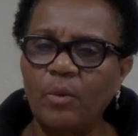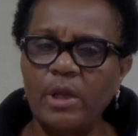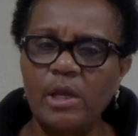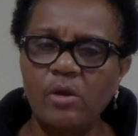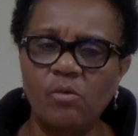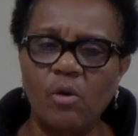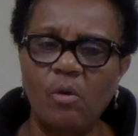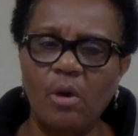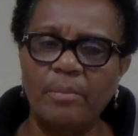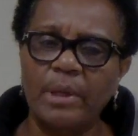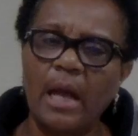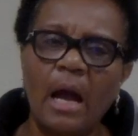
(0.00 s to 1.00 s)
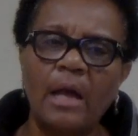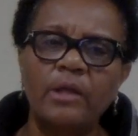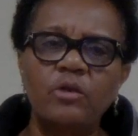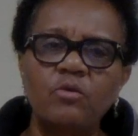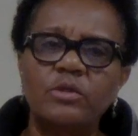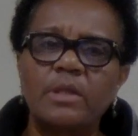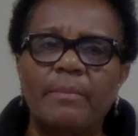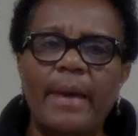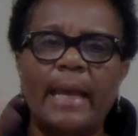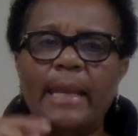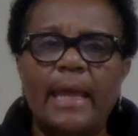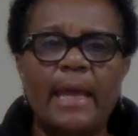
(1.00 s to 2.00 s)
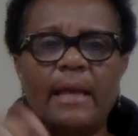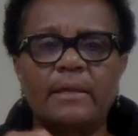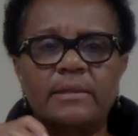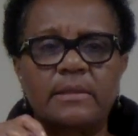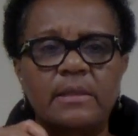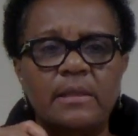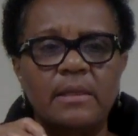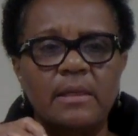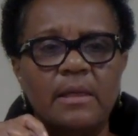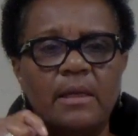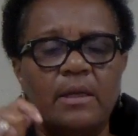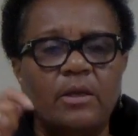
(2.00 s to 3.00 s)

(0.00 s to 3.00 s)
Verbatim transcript: when he grow up, but God used somebody else. That's right.